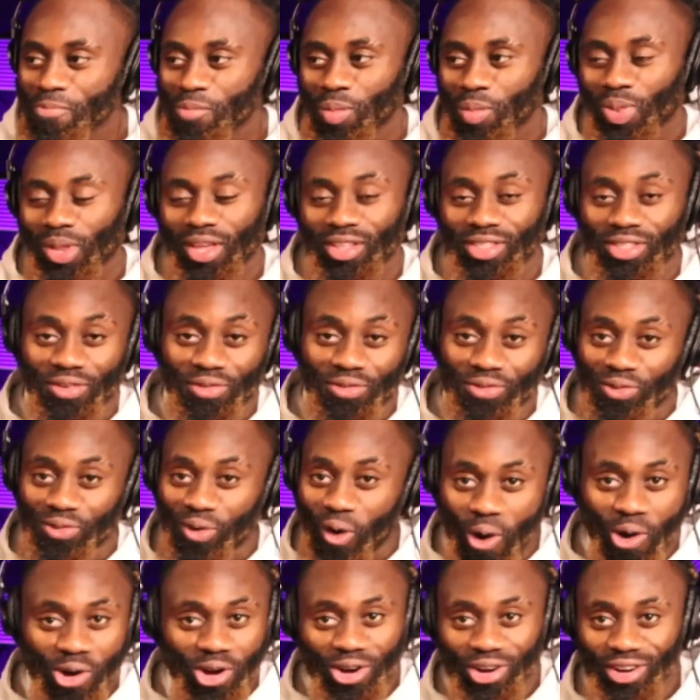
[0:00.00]
the
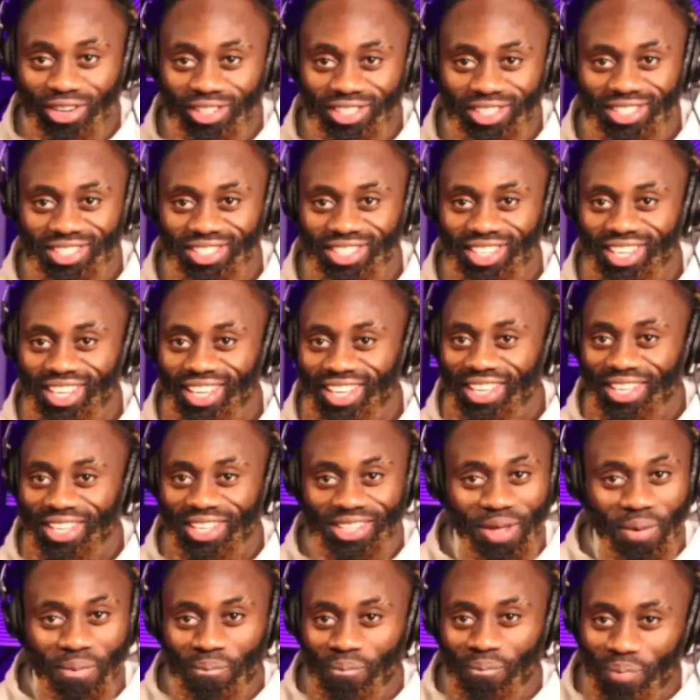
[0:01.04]
vocals, the
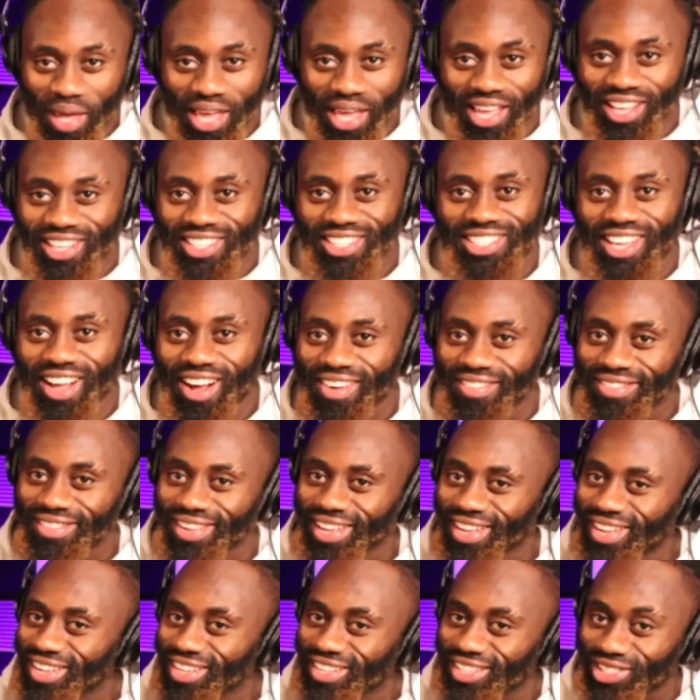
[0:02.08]
beat itself.
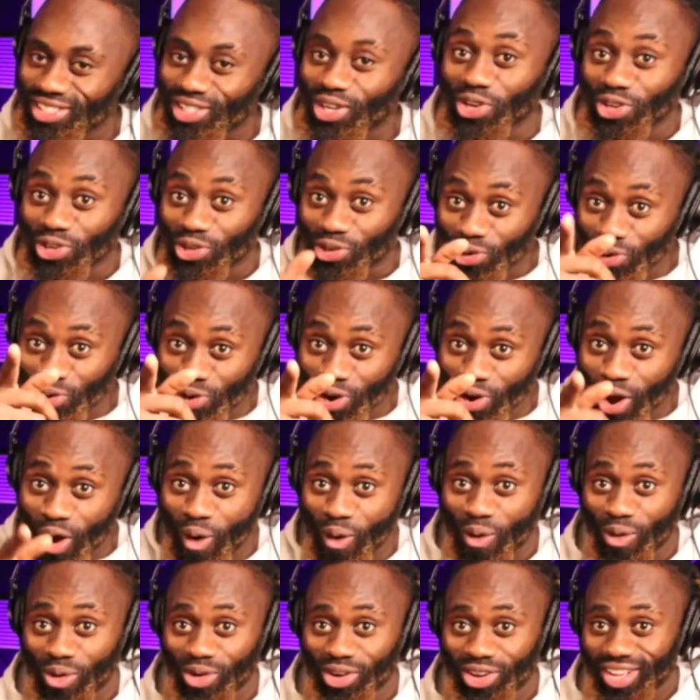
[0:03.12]
So you know,
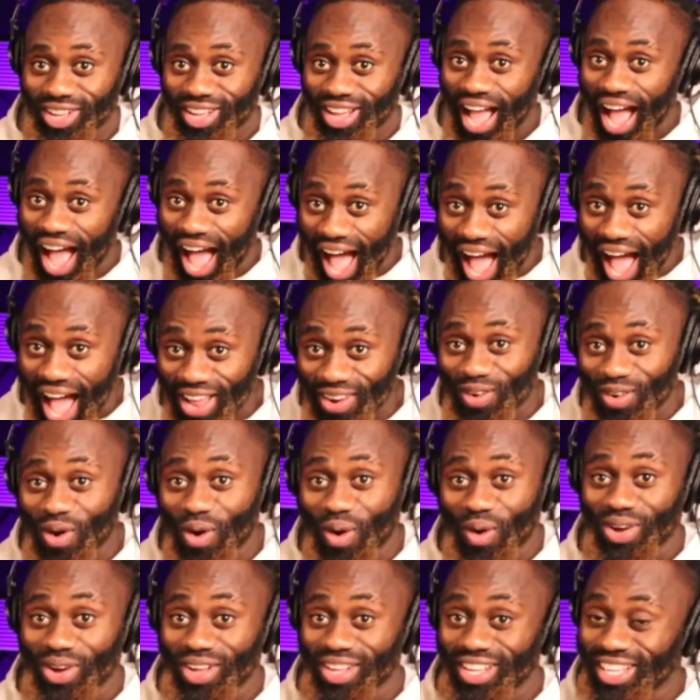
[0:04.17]
I know
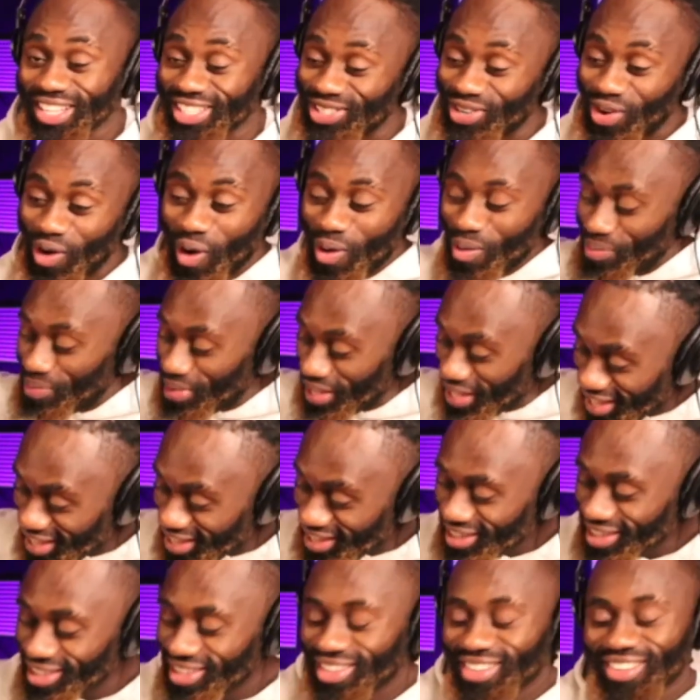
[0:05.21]
it's gonna be
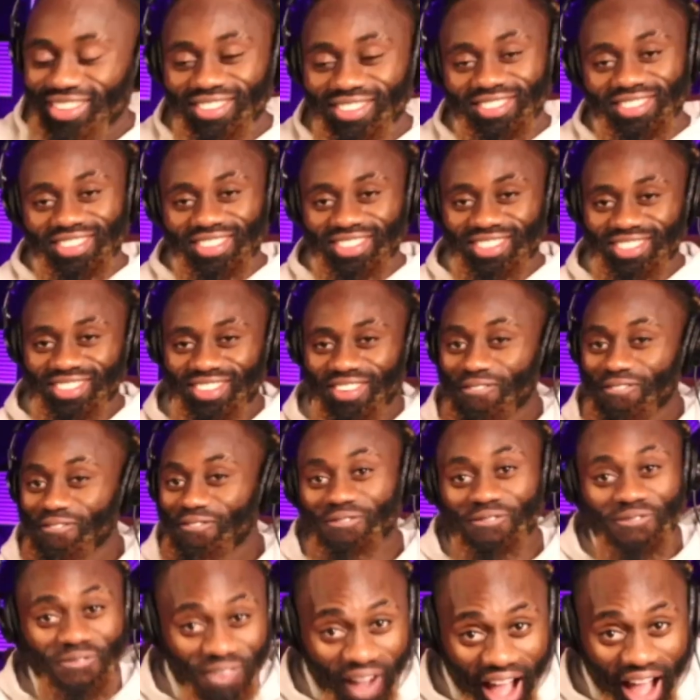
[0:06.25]

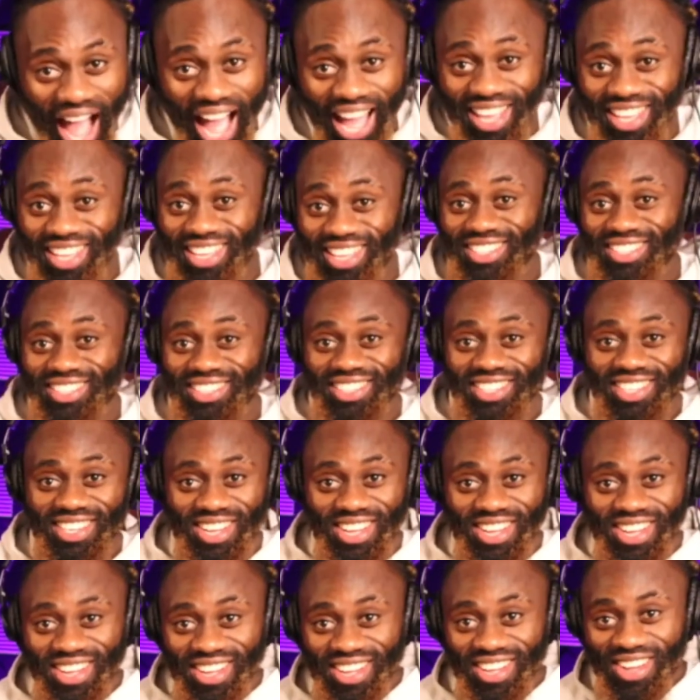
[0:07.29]
fire.
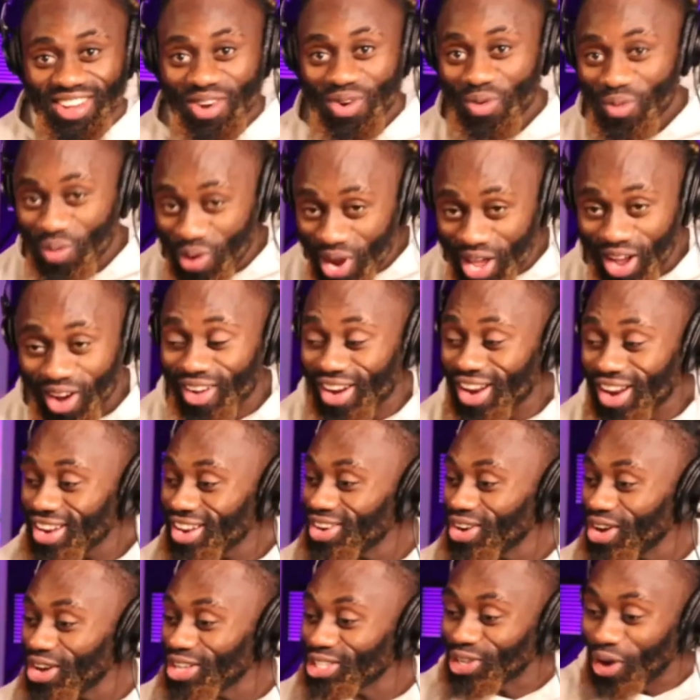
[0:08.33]
We already know
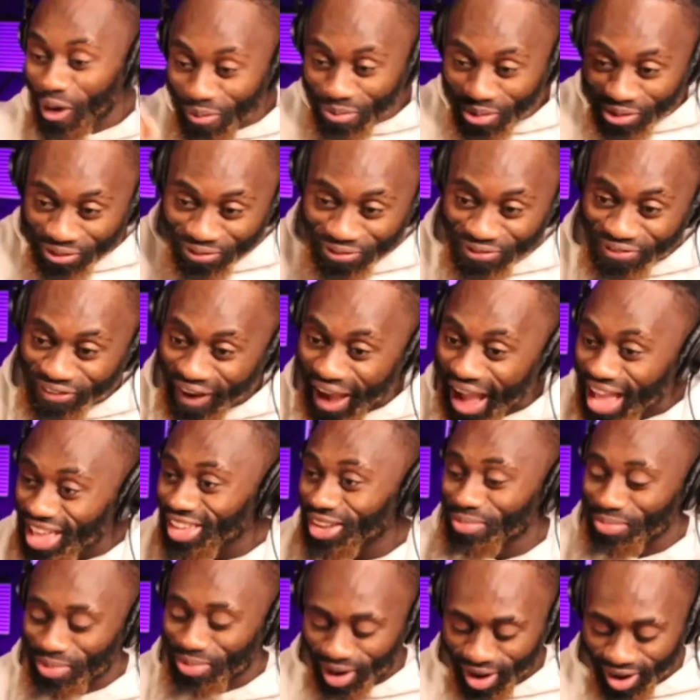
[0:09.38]
it's gonna be fire,
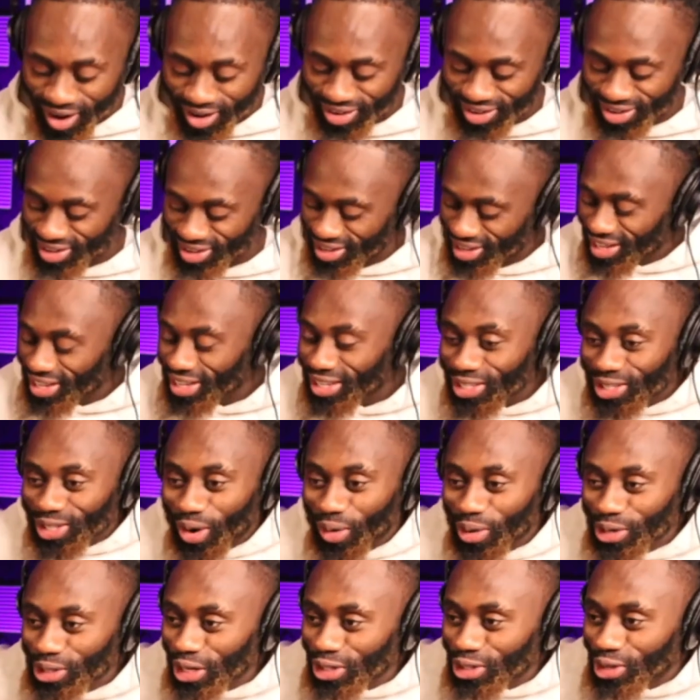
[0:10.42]
bro. So we're
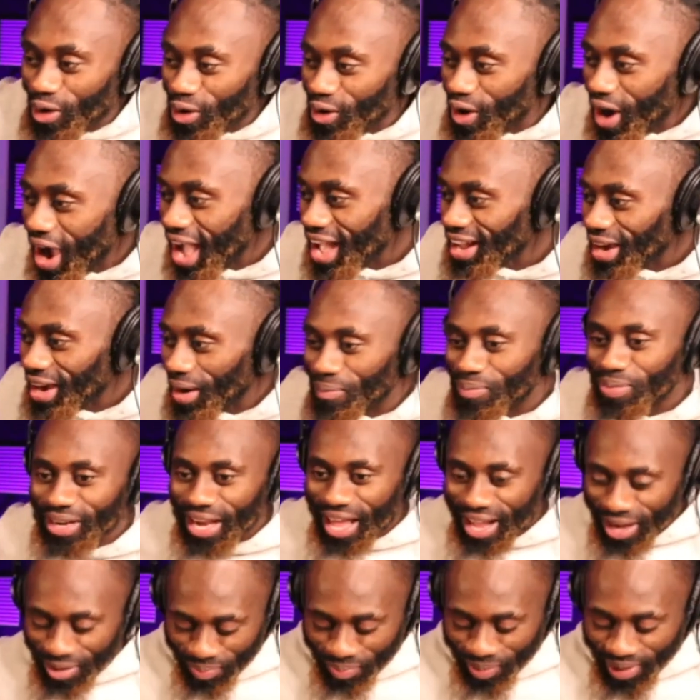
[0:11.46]
just gonna go ahead and let
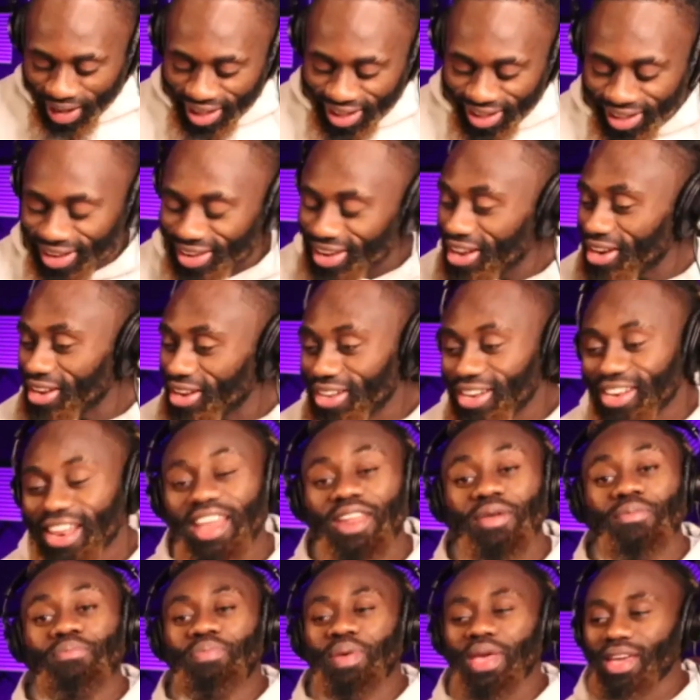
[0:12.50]
it play. Let it
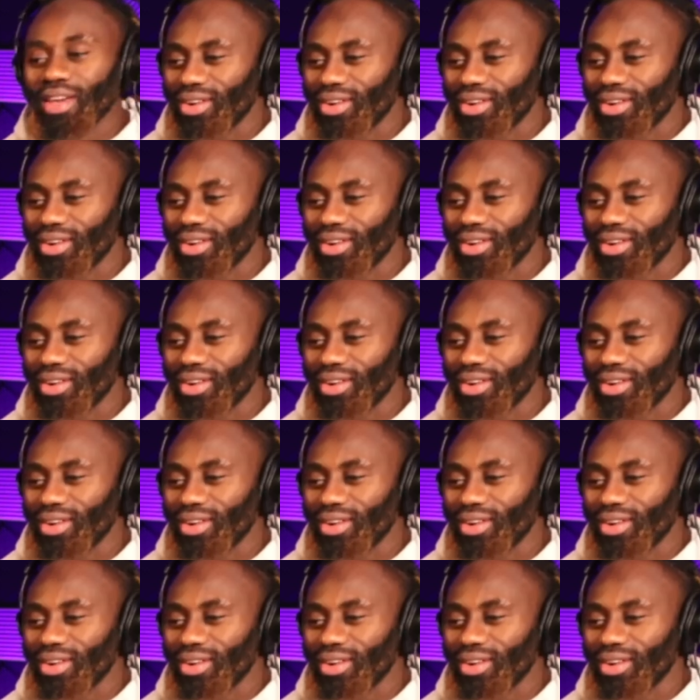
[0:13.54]
peel.